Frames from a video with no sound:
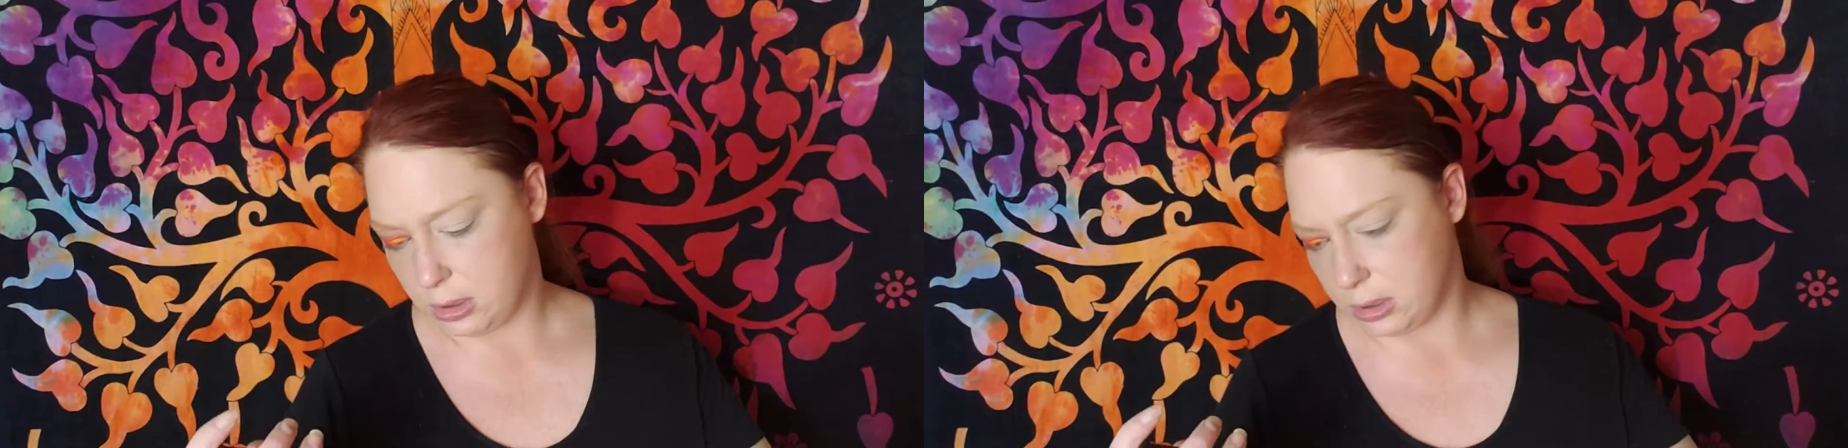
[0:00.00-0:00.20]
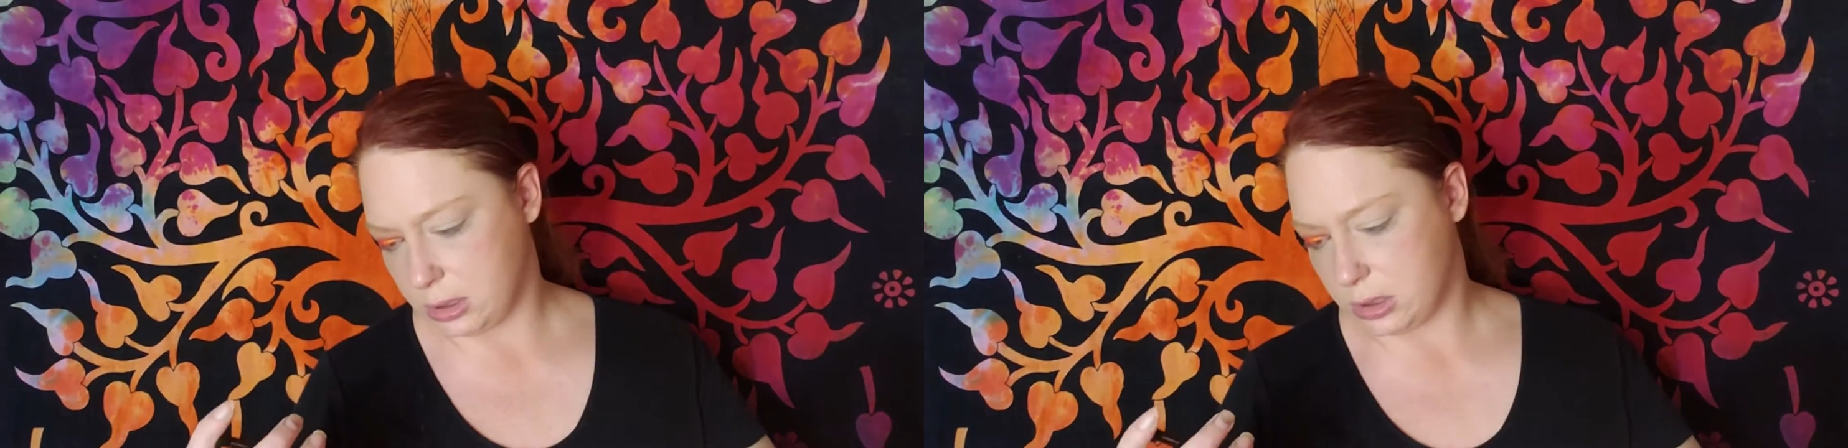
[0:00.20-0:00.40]

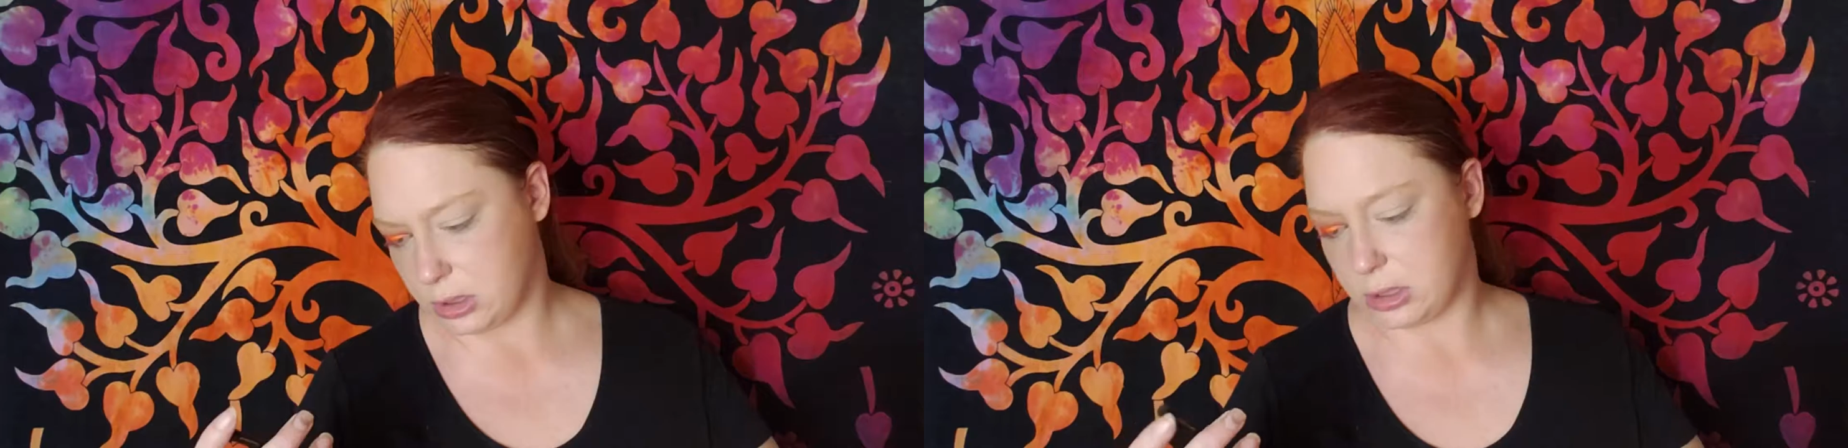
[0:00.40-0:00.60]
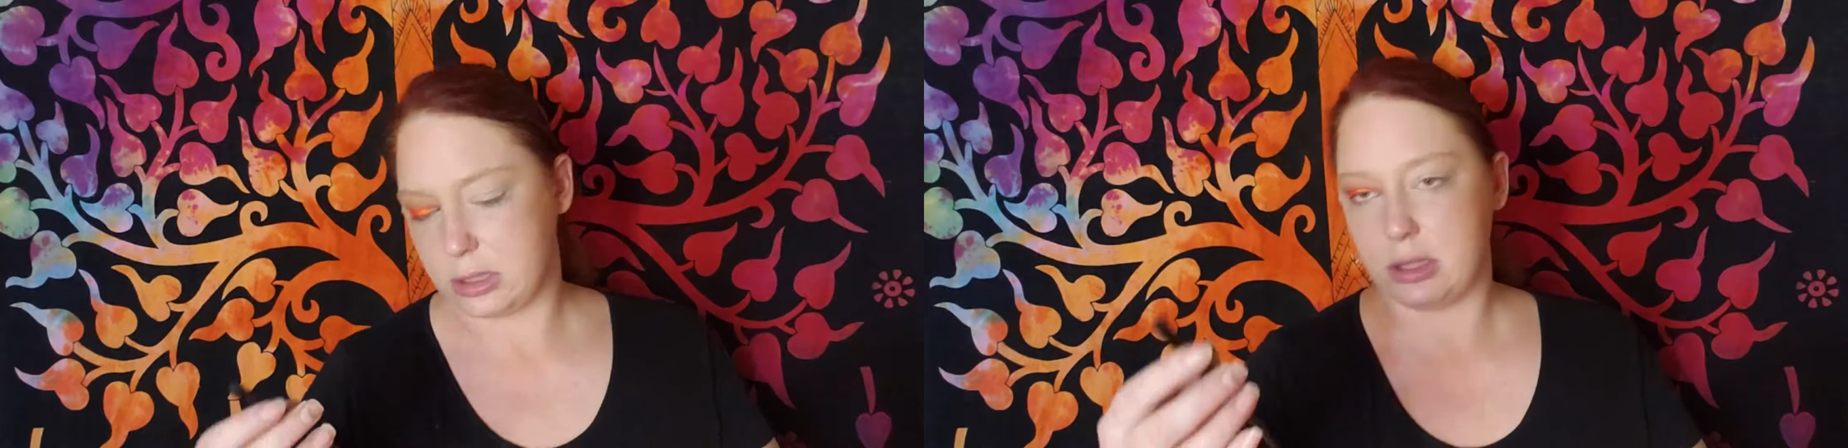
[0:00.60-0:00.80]
This is
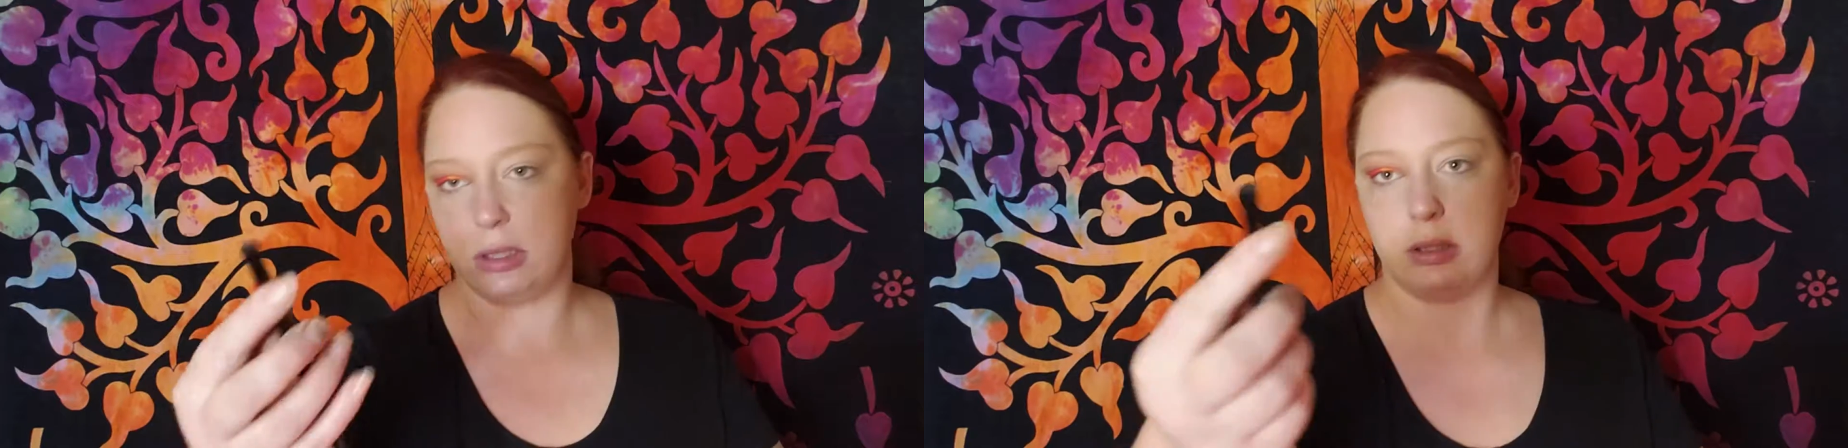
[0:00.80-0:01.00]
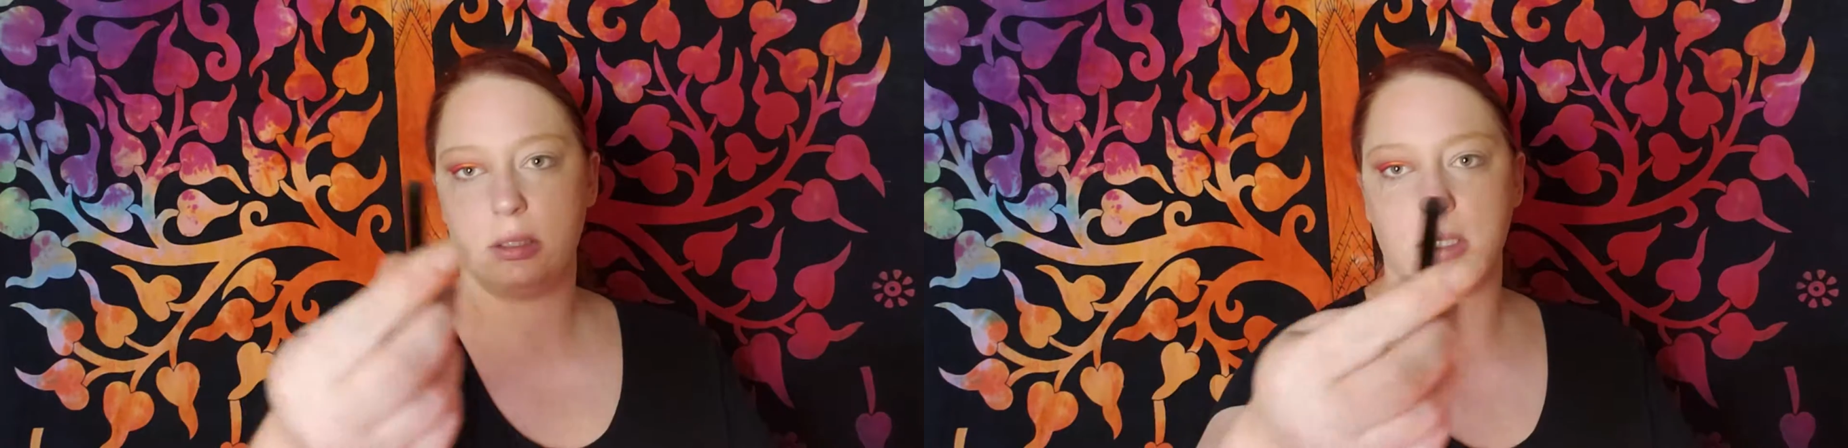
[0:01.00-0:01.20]
just
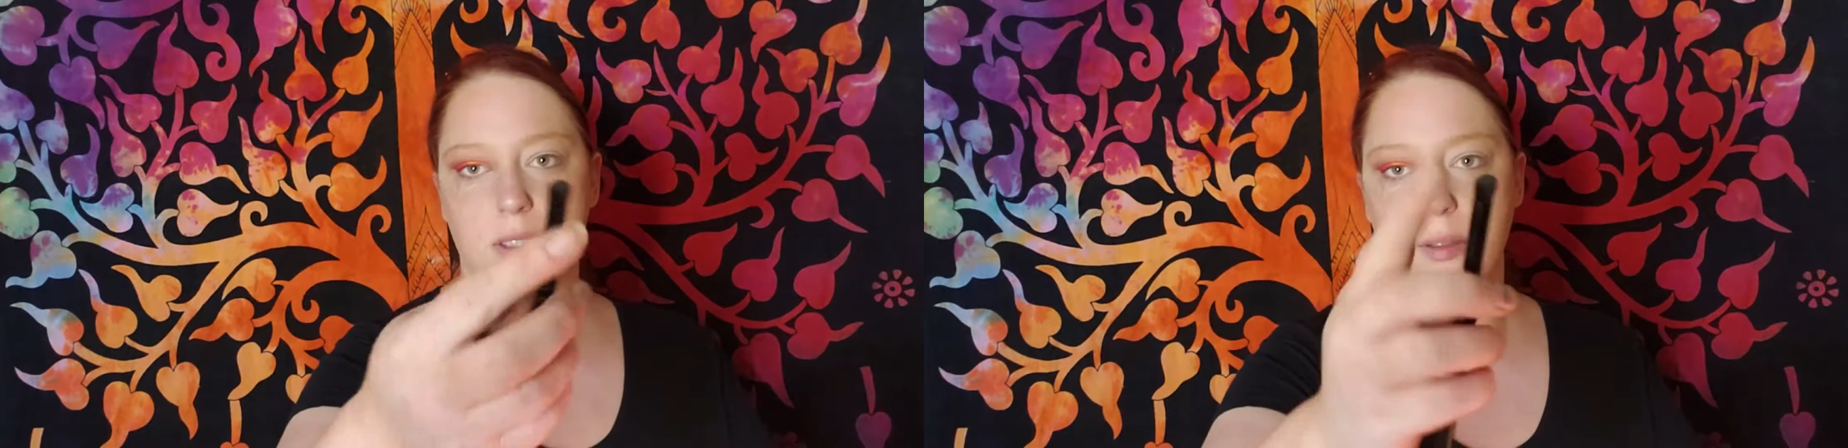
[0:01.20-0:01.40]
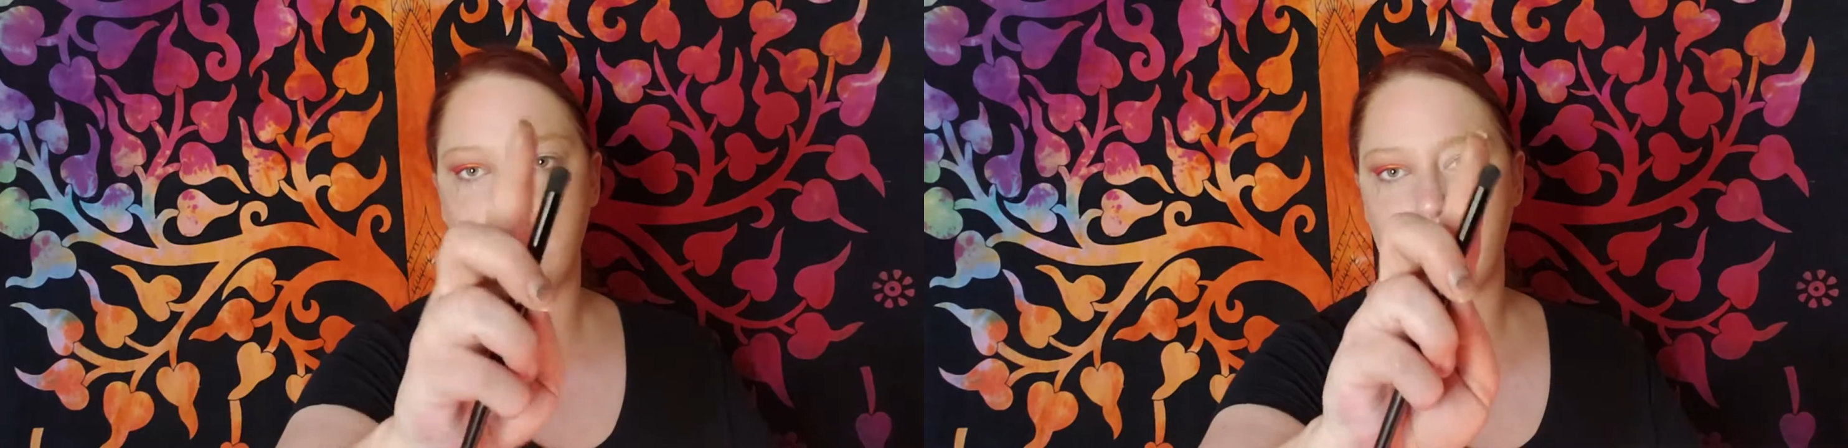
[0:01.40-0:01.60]
a
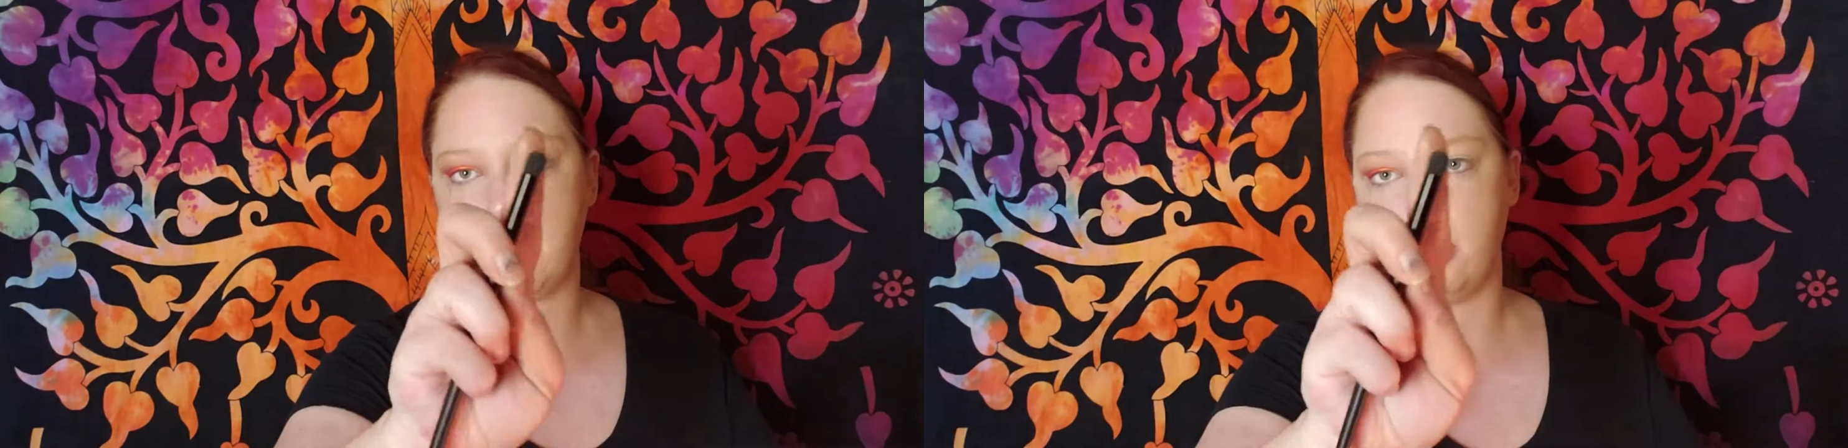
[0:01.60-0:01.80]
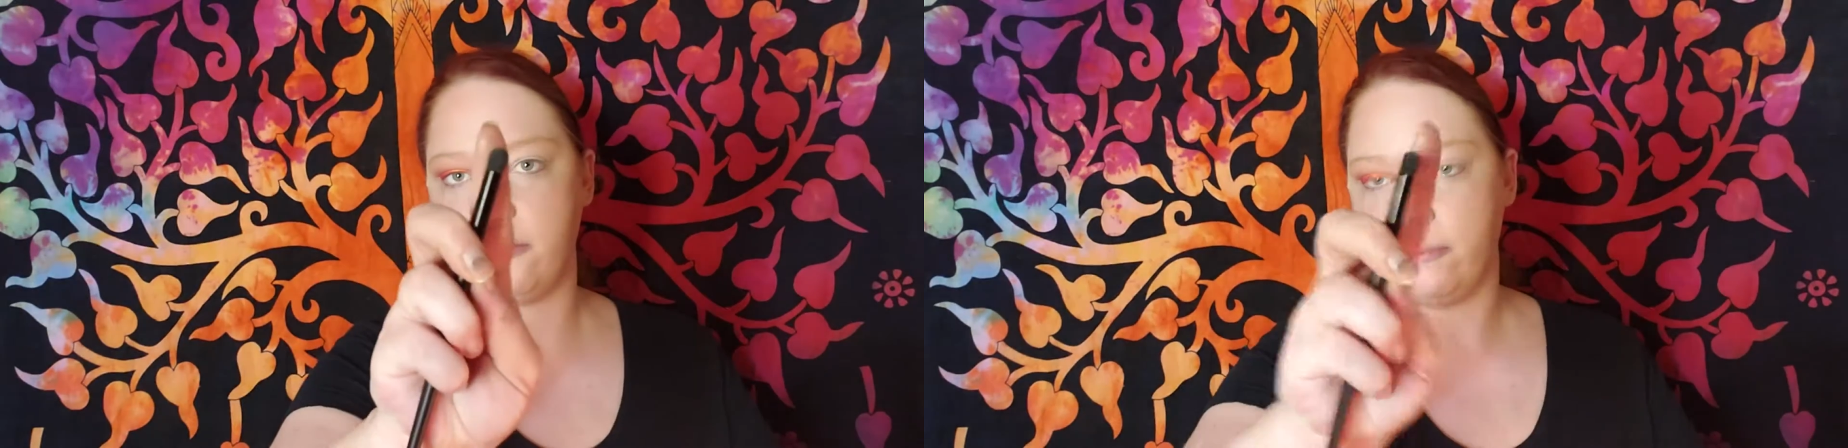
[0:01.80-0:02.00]
simple e.l.f.